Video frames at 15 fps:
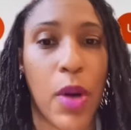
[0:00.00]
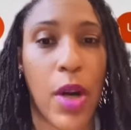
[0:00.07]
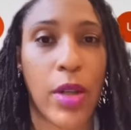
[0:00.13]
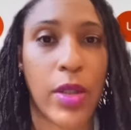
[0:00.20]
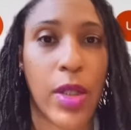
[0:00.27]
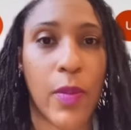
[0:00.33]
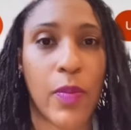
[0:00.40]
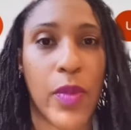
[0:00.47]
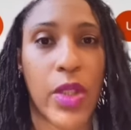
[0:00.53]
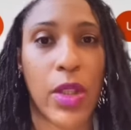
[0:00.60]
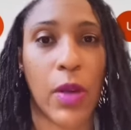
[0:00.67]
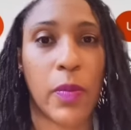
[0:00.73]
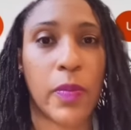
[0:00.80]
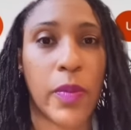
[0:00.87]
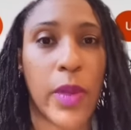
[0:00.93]
part.
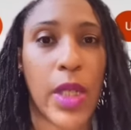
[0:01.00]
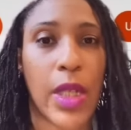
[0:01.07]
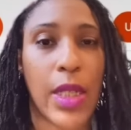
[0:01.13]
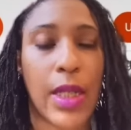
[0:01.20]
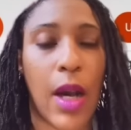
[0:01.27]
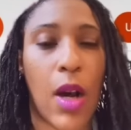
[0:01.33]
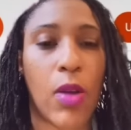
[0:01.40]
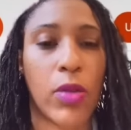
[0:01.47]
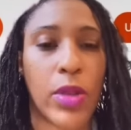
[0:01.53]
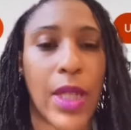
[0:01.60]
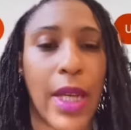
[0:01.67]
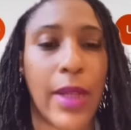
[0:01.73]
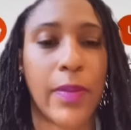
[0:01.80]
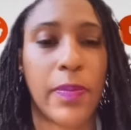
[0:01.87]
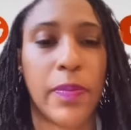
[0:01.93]
So hold tight.